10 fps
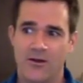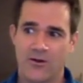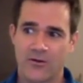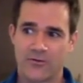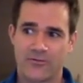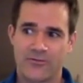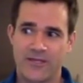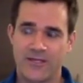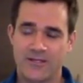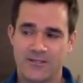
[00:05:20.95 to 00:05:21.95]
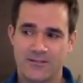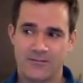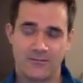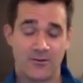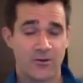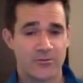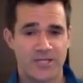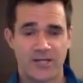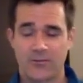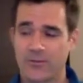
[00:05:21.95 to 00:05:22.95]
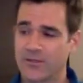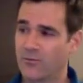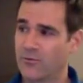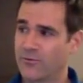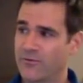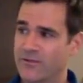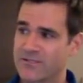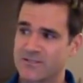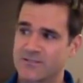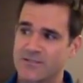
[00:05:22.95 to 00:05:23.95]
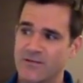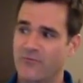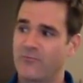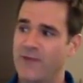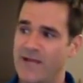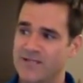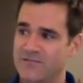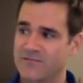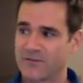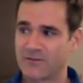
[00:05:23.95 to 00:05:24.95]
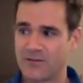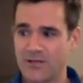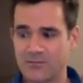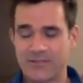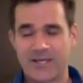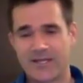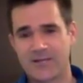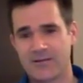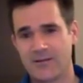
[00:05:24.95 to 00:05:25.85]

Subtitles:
are the arm shallowing, or the center mass of the club getting